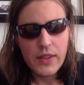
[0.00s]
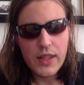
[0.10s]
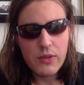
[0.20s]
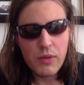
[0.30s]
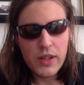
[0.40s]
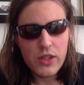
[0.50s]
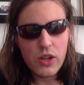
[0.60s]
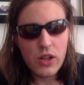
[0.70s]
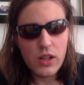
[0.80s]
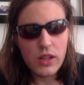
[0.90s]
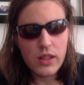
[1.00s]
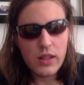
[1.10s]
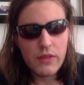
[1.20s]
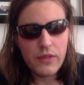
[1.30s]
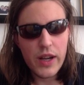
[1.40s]
This one is called
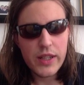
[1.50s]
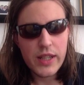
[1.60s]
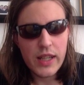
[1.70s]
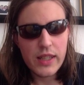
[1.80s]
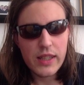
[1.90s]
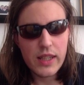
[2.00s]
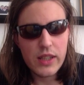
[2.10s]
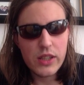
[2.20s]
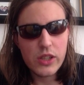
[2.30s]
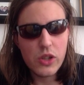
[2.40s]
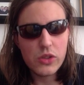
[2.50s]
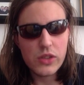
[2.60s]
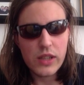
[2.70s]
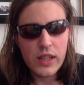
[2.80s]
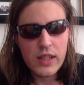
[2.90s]
Fire Tank Killer
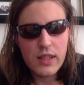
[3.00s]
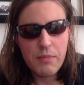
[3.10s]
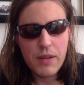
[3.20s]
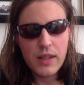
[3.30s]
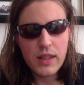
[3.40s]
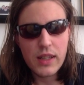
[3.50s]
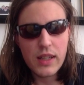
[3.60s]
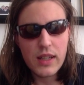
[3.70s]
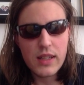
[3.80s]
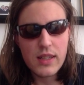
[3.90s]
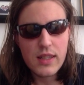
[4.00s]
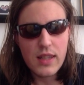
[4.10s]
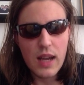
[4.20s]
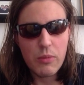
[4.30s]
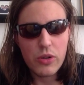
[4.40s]
Gotti, and he's apparently a
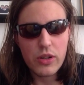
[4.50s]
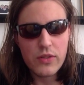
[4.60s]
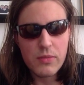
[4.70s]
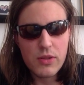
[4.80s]
cyborg of some